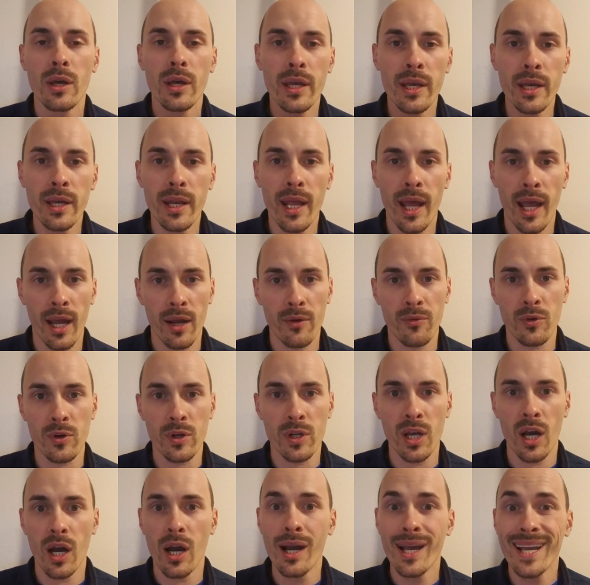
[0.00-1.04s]
in
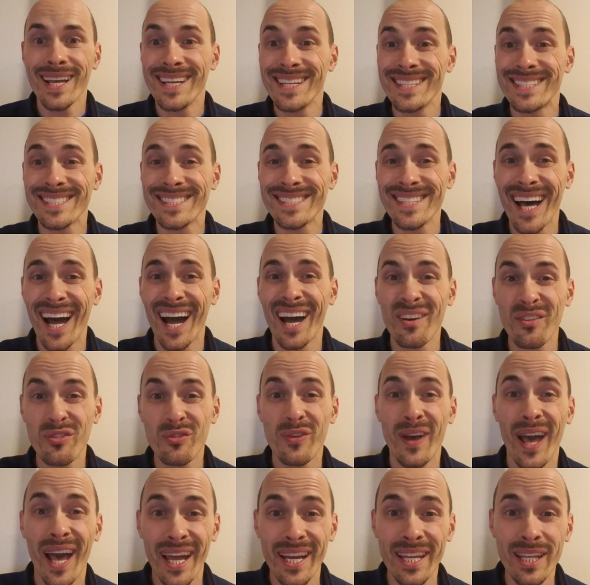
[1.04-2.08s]
Africa, it's not
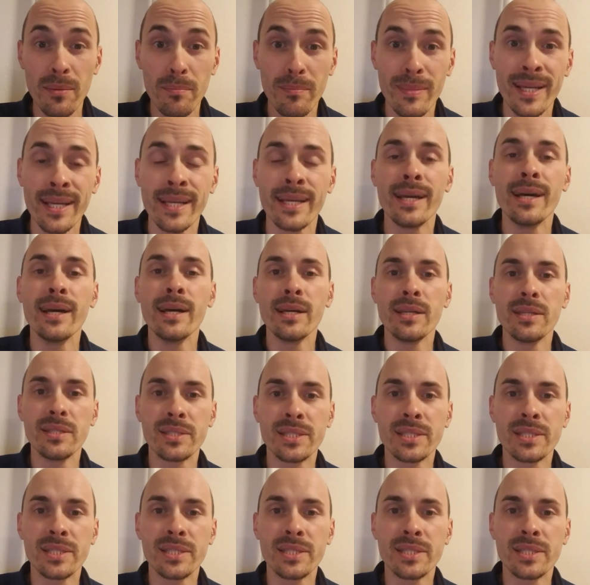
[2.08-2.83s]
fatty meat.